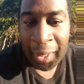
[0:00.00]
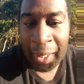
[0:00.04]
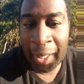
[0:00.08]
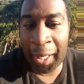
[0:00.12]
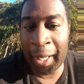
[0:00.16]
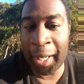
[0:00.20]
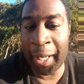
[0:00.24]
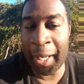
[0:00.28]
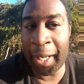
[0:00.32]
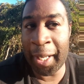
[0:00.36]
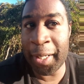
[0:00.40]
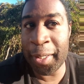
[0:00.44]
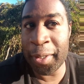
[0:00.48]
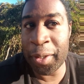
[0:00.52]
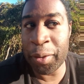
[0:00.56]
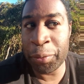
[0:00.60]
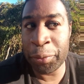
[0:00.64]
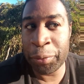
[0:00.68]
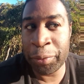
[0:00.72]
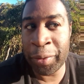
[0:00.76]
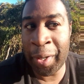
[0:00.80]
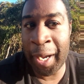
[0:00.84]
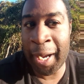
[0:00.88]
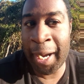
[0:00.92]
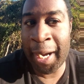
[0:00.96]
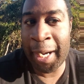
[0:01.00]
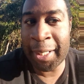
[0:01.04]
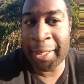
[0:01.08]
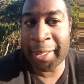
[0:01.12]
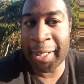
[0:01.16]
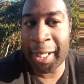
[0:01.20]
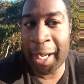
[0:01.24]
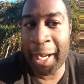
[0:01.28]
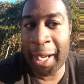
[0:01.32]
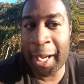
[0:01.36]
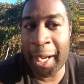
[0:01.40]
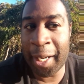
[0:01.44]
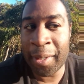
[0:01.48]
And the fact
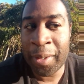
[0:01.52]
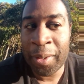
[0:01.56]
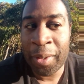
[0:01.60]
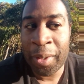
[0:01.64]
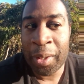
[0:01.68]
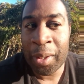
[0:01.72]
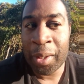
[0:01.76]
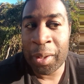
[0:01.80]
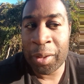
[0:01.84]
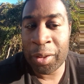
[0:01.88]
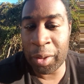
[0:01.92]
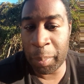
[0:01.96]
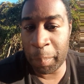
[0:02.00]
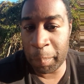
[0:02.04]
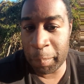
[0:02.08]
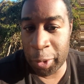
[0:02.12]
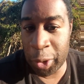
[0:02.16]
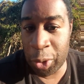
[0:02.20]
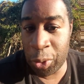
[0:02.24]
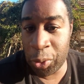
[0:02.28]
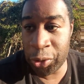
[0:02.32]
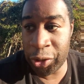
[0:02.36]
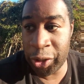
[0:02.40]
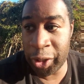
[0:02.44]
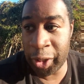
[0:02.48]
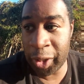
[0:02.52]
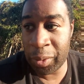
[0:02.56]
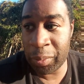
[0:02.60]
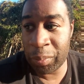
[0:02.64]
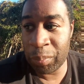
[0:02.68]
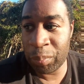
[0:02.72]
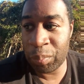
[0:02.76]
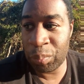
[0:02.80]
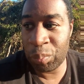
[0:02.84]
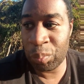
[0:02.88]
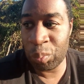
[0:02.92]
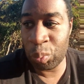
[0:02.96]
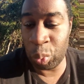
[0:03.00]
that the music
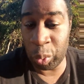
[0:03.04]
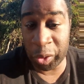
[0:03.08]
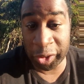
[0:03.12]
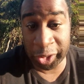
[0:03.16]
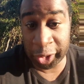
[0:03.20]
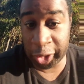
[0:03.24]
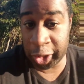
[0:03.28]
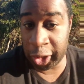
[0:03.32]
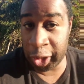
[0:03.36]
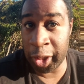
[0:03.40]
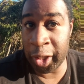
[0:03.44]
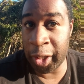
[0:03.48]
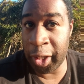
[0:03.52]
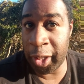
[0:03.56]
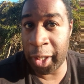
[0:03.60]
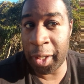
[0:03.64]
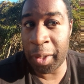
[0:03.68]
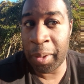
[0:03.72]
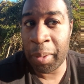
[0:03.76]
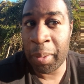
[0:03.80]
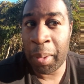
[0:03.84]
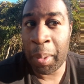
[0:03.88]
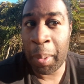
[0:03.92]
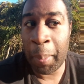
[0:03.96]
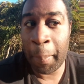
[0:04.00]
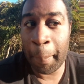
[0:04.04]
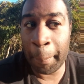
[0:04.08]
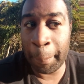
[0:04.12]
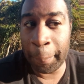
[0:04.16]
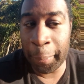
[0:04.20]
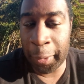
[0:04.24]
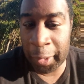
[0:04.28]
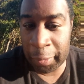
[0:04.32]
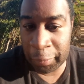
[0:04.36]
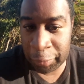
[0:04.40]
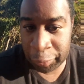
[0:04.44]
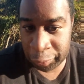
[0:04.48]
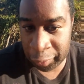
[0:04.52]
was good,
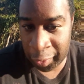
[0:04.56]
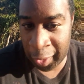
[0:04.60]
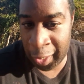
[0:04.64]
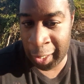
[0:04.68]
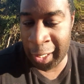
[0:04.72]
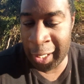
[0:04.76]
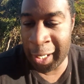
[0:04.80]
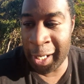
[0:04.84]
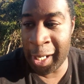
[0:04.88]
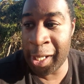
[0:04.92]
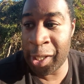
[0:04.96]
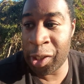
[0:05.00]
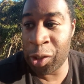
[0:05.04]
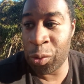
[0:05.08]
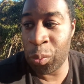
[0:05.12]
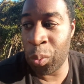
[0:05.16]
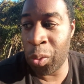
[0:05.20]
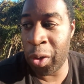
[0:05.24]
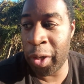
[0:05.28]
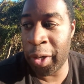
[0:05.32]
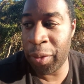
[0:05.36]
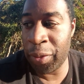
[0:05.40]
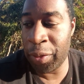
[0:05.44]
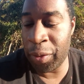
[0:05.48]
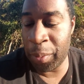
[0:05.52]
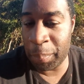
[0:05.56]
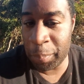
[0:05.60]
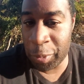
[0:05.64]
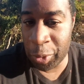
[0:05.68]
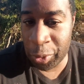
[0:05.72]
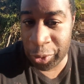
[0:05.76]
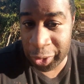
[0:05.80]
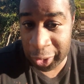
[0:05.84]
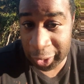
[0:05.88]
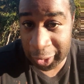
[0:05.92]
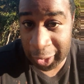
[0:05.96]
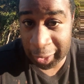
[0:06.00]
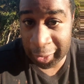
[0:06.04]
but fans want the
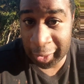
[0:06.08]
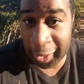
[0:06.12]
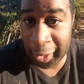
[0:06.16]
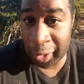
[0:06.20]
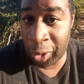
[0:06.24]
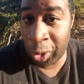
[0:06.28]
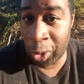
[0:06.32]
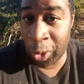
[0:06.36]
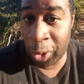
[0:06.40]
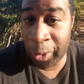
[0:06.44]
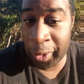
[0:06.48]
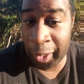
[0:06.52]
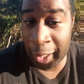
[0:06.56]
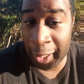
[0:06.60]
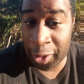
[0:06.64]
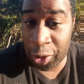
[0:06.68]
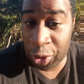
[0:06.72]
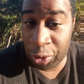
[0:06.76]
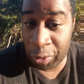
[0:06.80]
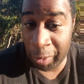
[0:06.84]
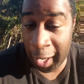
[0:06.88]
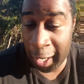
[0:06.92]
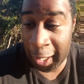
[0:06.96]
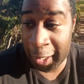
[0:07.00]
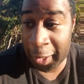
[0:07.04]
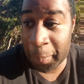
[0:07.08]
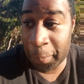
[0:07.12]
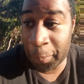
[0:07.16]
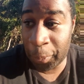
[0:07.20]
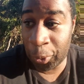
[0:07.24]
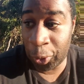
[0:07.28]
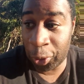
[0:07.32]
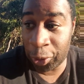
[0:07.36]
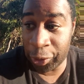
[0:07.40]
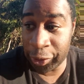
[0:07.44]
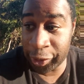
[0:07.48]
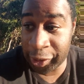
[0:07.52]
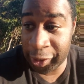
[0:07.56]
music that they heard in Dragon
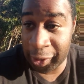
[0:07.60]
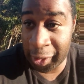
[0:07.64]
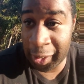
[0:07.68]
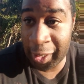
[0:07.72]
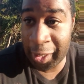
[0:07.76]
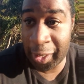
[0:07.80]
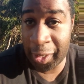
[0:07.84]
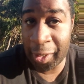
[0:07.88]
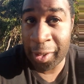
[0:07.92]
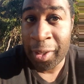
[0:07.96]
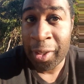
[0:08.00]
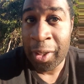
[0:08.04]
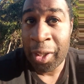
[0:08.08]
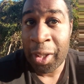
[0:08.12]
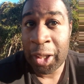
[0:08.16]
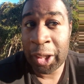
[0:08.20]
Ball Z.